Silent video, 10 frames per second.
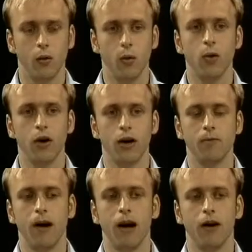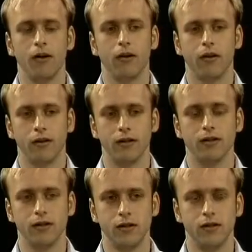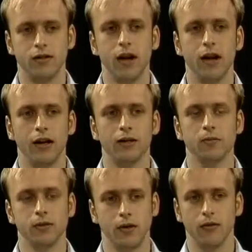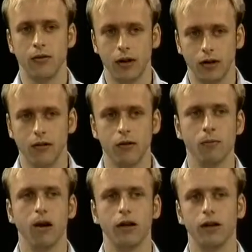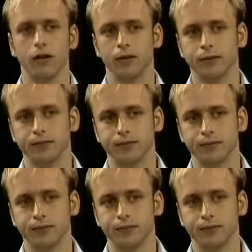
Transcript: worried about these sightings because they affect everybody.